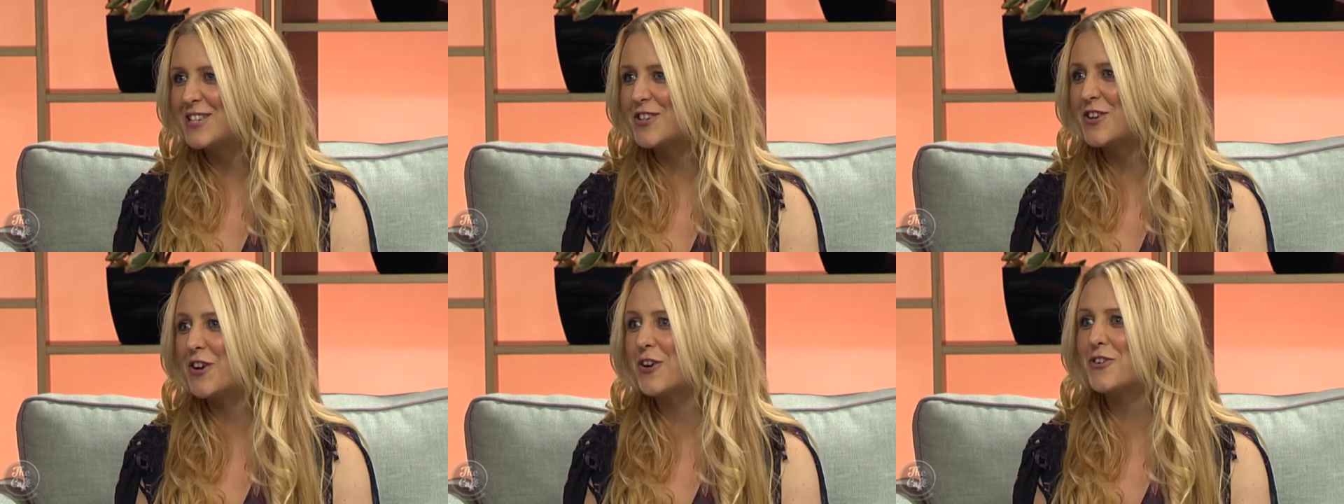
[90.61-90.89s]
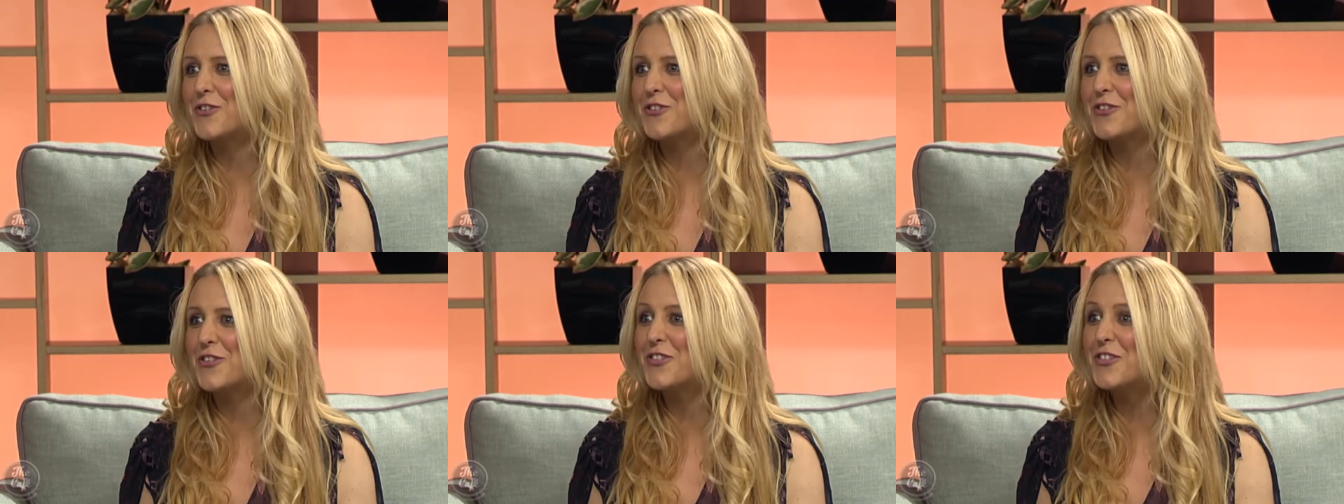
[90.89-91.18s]
you
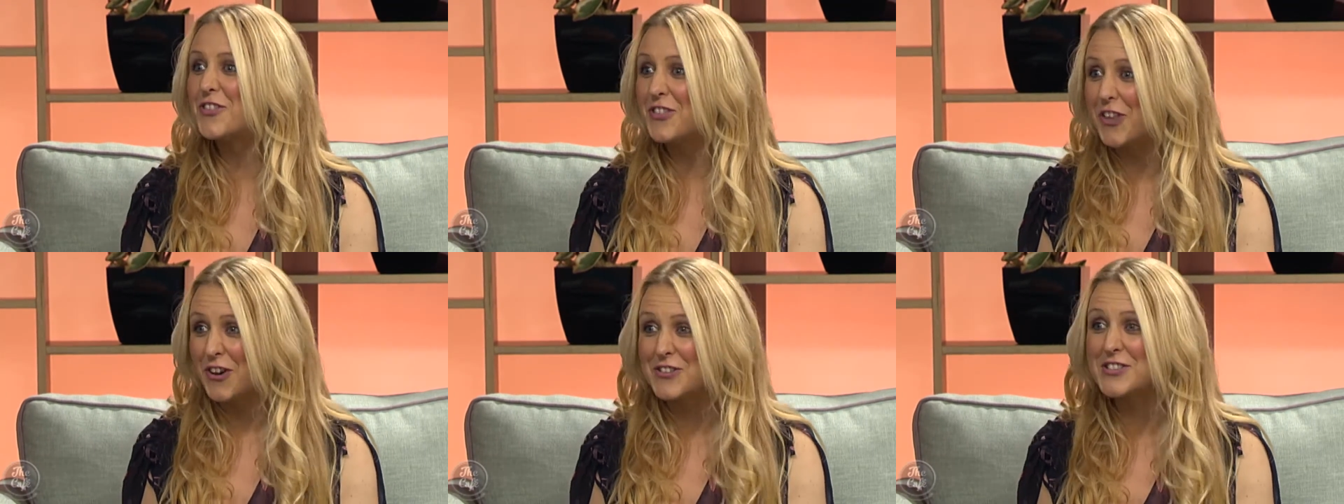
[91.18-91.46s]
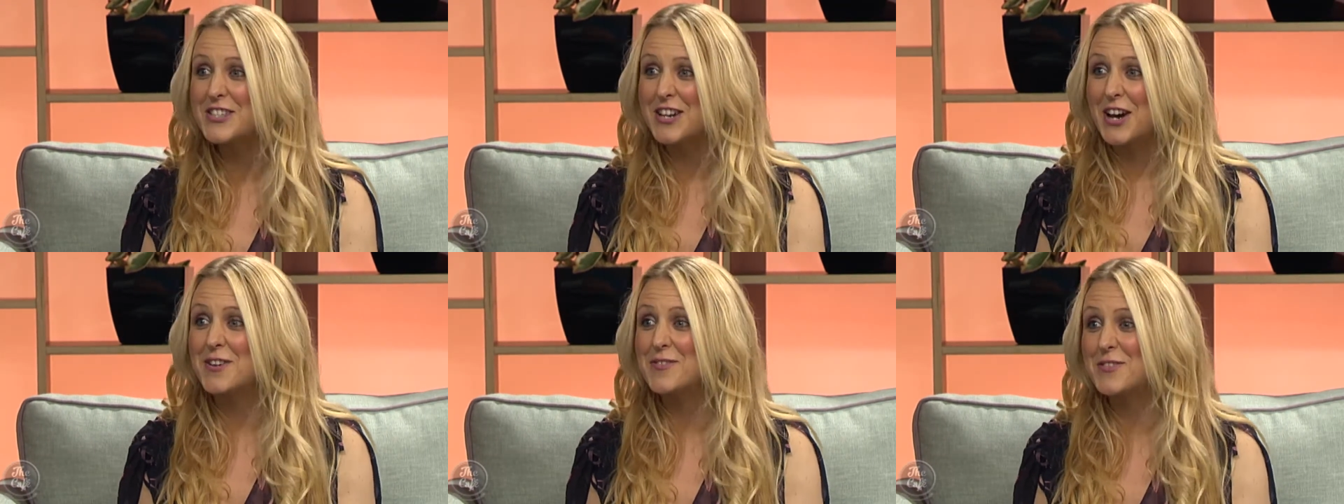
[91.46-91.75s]
know,
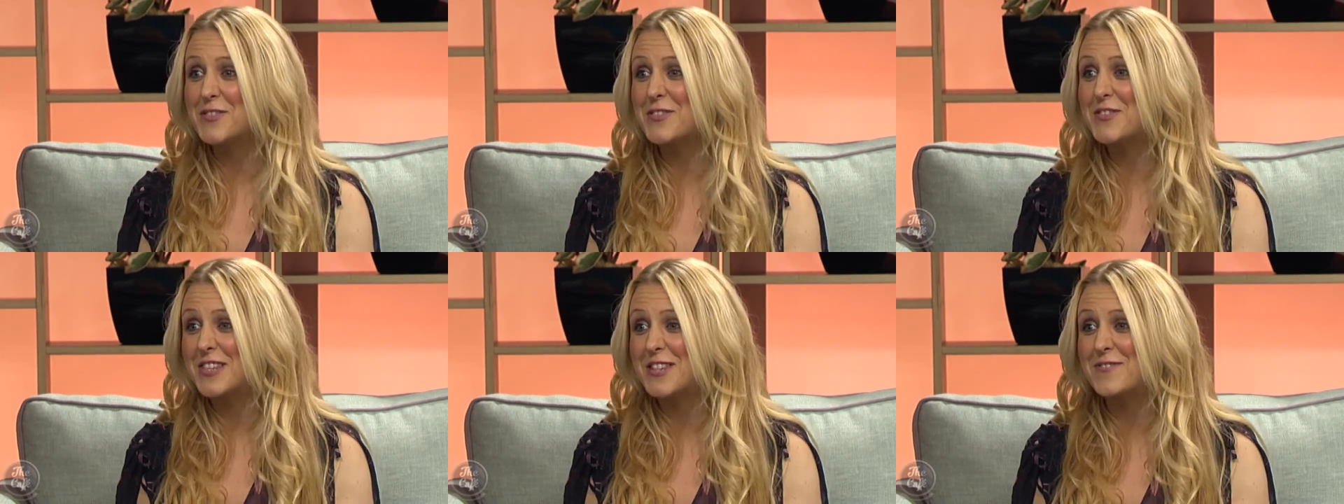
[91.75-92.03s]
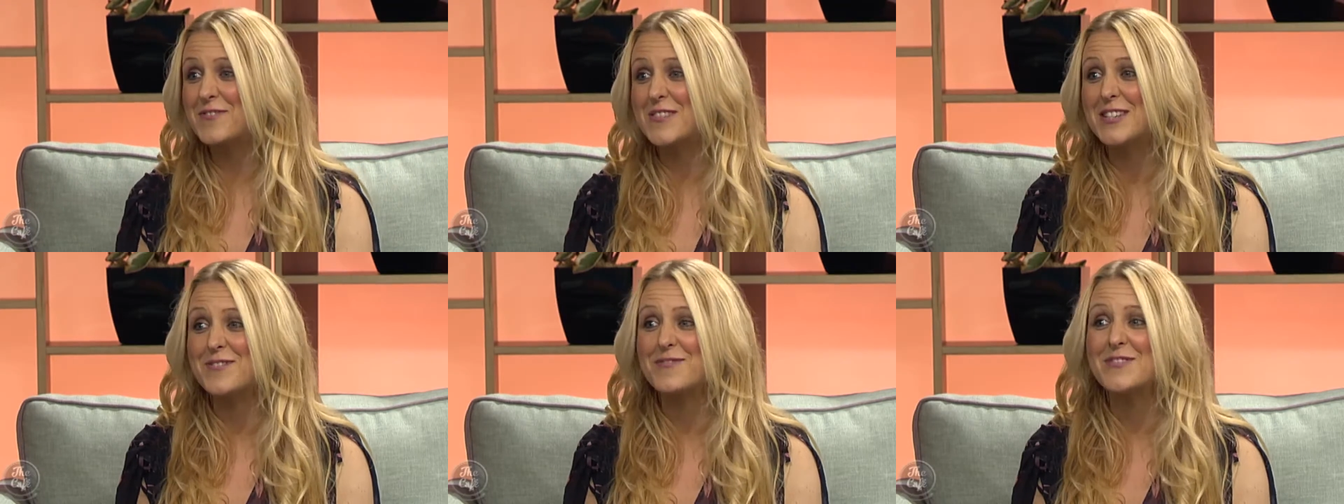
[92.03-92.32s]
those types of symptoms.
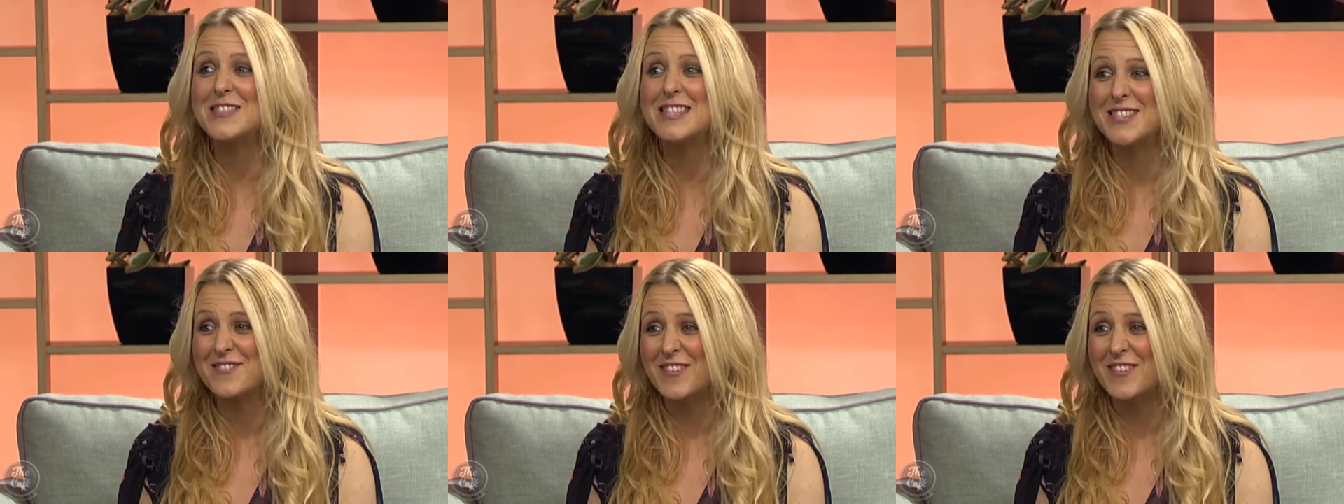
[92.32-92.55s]
Any number of